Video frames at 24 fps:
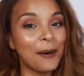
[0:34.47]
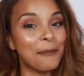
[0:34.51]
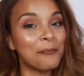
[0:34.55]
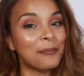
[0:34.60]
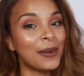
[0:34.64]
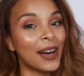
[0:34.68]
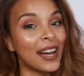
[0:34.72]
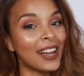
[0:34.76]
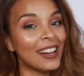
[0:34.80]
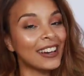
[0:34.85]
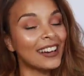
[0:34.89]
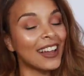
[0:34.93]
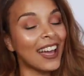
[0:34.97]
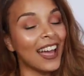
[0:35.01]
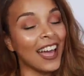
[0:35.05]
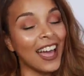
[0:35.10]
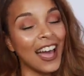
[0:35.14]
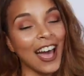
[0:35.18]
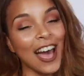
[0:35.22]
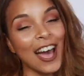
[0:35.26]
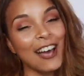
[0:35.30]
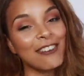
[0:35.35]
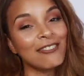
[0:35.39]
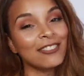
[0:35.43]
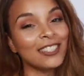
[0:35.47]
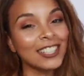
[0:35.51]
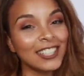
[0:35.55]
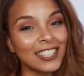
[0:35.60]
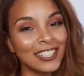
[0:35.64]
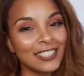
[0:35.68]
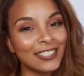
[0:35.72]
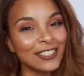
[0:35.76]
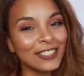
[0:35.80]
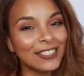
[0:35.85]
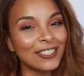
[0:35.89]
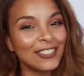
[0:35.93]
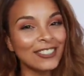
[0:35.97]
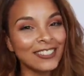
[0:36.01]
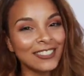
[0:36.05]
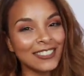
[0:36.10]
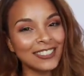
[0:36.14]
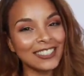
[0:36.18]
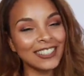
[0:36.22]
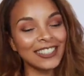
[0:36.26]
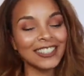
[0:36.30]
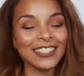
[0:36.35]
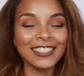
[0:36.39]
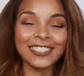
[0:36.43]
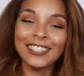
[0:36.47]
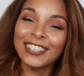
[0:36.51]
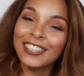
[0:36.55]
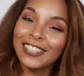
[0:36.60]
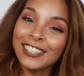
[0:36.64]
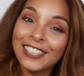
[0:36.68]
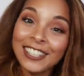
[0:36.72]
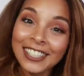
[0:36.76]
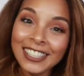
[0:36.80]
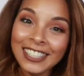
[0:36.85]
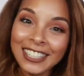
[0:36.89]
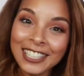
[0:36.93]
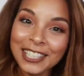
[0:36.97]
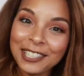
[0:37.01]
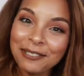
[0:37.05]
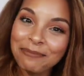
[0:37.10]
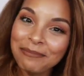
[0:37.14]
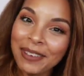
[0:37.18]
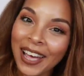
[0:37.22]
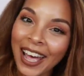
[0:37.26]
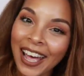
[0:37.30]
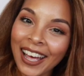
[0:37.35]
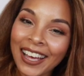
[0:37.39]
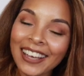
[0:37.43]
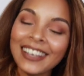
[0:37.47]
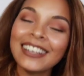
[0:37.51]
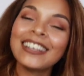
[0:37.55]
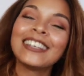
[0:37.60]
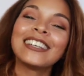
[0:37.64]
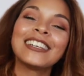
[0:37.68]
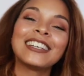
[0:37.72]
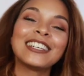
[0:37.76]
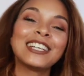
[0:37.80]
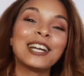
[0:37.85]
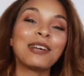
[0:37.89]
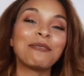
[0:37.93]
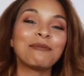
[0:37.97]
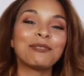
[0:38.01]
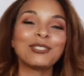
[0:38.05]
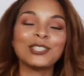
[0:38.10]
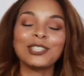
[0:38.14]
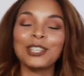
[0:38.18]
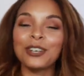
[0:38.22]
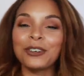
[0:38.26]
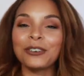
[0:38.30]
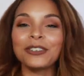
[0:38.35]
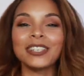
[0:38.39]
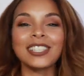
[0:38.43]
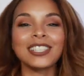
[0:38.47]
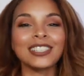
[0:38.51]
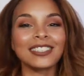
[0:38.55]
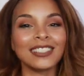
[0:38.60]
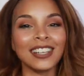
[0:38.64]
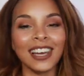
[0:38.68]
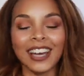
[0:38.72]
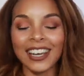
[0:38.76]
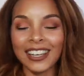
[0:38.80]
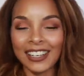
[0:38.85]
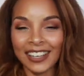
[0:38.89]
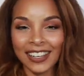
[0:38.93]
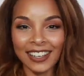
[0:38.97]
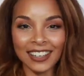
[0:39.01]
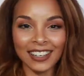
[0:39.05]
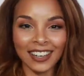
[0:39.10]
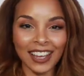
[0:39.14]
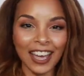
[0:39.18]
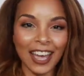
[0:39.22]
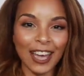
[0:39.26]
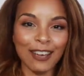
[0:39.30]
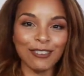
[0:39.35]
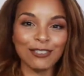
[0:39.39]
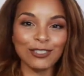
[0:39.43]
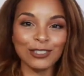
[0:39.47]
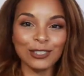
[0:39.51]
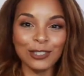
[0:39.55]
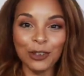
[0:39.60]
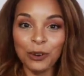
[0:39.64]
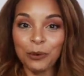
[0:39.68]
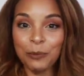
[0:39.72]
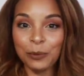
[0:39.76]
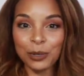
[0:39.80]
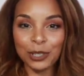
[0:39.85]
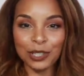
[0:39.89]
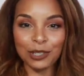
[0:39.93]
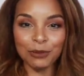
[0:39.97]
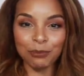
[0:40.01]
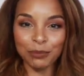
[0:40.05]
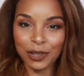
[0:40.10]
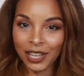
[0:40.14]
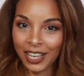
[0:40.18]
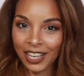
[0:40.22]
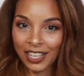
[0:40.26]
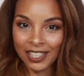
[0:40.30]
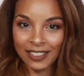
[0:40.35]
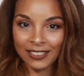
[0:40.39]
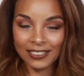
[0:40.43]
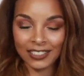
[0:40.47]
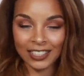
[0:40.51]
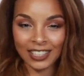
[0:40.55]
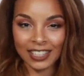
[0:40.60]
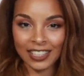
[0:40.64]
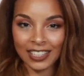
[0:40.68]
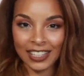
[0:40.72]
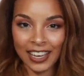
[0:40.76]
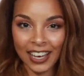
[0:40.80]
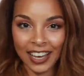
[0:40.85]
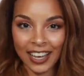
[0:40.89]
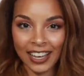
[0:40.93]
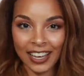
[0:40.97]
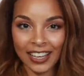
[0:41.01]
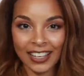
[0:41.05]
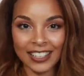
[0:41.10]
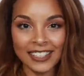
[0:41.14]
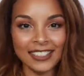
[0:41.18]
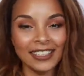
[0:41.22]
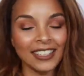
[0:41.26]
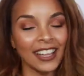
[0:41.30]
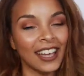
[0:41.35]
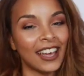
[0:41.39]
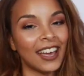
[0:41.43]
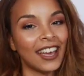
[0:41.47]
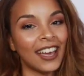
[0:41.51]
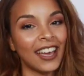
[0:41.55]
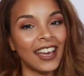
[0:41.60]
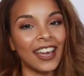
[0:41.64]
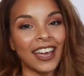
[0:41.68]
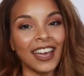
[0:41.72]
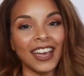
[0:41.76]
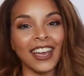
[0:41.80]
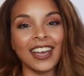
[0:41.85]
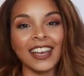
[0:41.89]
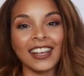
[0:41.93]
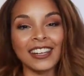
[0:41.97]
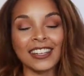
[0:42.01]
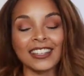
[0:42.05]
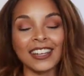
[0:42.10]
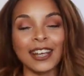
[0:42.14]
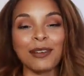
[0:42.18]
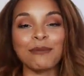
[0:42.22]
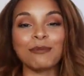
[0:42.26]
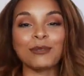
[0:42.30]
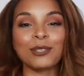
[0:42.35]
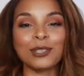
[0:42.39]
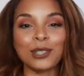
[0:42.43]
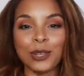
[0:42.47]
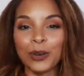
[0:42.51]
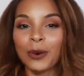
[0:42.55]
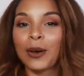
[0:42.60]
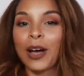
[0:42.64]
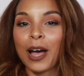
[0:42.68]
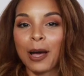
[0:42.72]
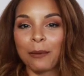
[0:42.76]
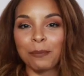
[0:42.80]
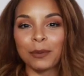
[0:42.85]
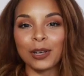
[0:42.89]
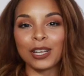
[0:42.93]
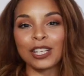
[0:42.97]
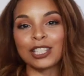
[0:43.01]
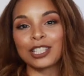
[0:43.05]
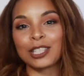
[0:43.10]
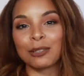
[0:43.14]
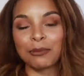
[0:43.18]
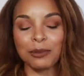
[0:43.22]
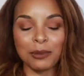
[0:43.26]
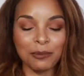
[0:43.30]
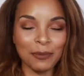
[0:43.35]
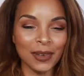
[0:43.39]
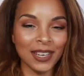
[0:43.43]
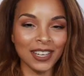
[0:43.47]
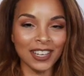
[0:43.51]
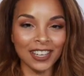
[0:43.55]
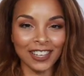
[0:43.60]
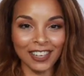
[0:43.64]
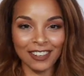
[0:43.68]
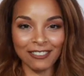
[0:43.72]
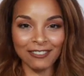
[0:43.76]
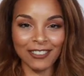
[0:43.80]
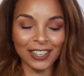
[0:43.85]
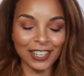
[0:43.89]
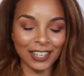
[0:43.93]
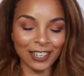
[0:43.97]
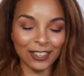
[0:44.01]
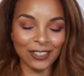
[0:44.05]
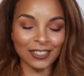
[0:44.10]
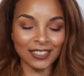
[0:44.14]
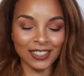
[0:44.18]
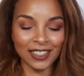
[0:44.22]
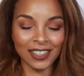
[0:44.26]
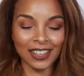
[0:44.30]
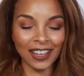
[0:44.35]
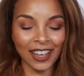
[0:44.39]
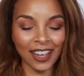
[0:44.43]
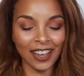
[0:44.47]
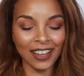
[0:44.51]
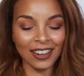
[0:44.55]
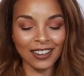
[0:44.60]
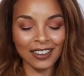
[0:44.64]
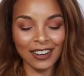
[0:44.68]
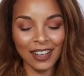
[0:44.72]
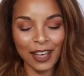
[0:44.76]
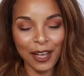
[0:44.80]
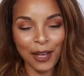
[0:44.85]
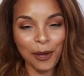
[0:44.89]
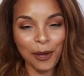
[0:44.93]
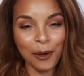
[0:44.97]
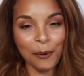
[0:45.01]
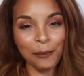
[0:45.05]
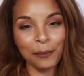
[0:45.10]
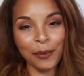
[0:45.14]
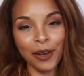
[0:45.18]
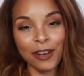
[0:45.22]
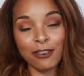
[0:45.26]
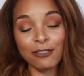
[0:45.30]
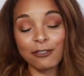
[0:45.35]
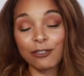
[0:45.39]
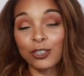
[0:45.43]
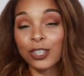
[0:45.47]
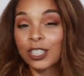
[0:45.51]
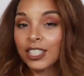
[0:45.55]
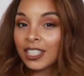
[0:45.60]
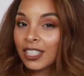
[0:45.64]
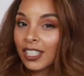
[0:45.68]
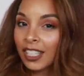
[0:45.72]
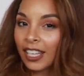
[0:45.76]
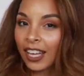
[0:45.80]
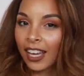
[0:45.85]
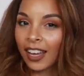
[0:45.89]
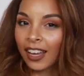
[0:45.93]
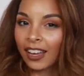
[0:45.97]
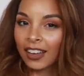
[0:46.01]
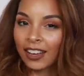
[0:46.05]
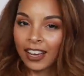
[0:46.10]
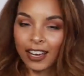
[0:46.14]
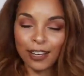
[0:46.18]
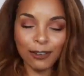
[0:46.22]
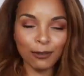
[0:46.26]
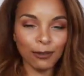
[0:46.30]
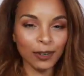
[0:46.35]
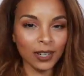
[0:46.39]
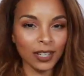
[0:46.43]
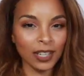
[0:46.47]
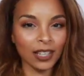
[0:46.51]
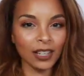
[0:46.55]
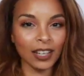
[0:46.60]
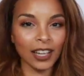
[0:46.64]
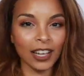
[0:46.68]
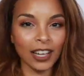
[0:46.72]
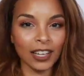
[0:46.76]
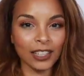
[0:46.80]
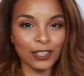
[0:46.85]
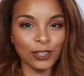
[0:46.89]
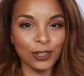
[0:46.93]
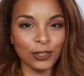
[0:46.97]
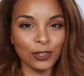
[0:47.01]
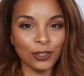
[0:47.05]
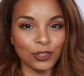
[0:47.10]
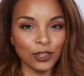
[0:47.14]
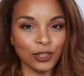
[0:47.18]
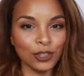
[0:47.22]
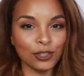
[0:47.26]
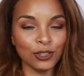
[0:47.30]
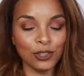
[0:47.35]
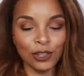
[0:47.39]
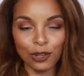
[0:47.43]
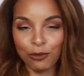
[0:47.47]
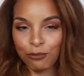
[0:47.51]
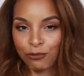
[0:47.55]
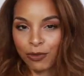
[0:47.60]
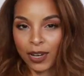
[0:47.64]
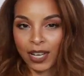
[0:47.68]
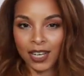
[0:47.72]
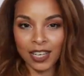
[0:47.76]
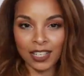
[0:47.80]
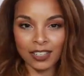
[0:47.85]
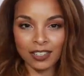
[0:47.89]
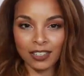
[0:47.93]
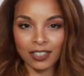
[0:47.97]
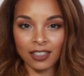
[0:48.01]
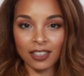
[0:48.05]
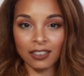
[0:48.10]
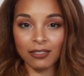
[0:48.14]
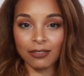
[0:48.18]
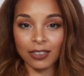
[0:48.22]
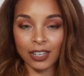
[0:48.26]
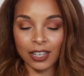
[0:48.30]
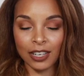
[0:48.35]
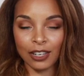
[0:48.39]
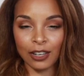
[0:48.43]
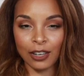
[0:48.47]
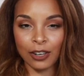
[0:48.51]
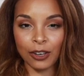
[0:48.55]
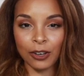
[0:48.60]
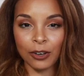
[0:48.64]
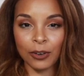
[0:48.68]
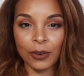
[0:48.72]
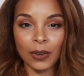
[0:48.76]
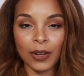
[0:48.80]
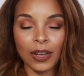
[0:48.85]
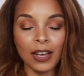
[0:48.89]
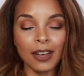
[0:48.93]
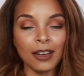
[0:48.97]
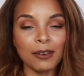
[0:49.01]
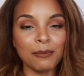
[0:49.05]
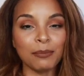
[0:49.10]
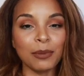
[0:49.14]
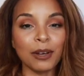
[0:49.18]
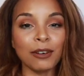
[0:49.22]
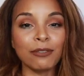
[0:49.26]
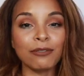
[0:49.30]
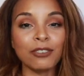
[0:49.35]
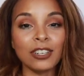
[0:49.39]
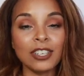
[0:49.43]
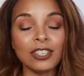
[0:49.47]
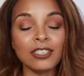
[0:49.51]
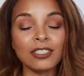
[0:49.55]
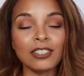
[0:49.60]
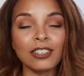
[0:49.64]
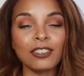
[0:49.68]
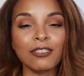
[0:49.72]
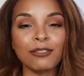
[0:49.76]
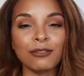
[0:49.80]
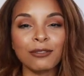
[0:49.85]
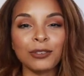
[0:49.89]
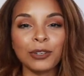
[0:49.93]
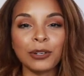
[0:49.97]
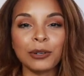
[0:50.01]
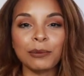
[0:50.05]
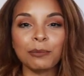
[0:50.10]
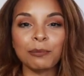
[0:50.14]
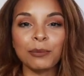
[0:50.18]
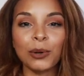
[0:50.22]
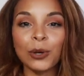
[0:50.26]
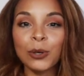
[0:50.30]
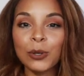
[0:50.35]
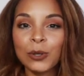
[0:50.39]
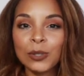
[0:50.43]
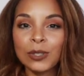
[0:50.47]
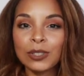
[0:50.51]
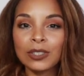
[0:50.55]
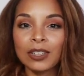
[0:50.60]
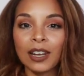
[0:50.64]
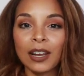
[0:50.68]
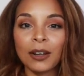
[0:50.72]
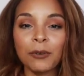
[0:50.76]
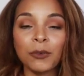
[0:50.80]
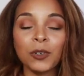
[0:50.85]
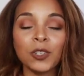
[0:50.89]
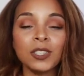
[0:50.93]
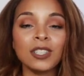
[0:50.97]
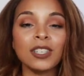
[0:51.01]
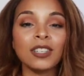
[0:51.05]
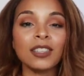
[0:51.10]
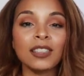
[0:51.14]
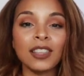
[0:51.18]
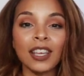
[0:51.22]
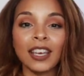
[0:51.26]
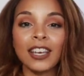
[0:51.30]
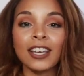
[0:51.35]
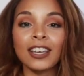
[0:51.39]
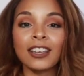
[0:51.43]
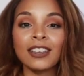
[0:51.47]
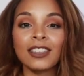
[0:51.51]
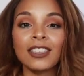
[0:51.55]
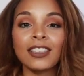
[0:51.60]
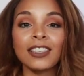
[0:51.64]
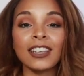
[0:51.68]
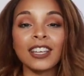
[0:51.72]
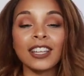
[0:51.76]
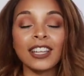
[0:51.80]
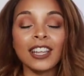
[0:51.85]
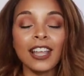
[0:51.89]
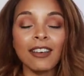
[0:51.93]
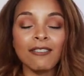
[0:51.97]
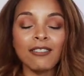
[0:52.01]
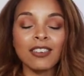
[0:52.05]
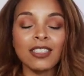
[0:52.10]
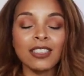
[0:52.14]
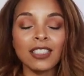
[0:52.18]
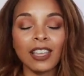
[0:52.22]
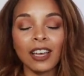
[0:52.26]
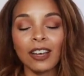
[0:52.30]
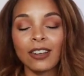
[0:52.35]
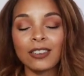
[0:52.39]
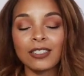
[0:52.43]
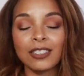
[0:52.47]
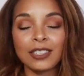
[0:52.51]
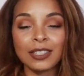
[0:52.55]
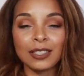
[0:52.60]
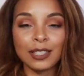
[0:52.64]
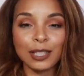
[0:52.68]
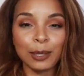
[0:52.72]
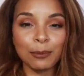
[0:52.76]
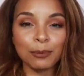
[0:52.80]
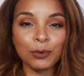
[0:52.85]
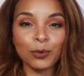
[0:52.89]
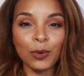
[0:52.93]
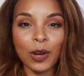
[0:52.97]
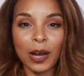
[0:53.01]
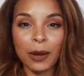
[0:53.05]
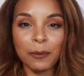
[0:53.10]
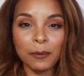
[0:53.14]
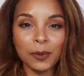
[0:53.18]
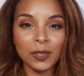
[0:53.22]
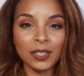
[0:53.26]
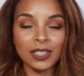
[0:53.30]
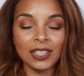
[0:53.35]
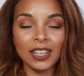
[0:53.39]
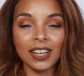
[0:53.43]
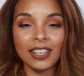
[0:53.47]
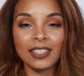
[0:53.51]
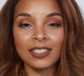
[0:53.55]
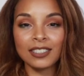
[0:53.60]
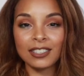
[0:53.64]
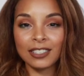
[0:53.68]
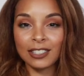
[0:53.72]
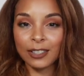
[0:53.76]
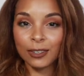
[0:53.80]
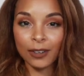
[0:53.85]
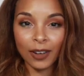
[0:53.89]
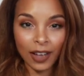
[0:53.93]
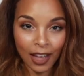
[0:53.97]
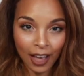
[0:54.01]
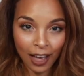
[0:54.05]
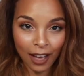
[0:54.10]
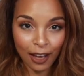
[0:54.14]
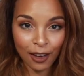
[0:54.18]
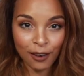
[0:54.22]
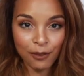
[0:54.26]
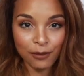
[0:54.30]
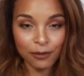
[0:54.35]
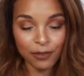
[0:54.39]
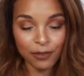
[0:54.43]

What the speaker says: But I have good news, your girl is back and I'm so excited. I have so much plans for you guys and I'm so happy to be making videos again. But for today, I'd really like to just jump right into the video. But first and foremost, I want to thank the 11,000 subscribers that I still have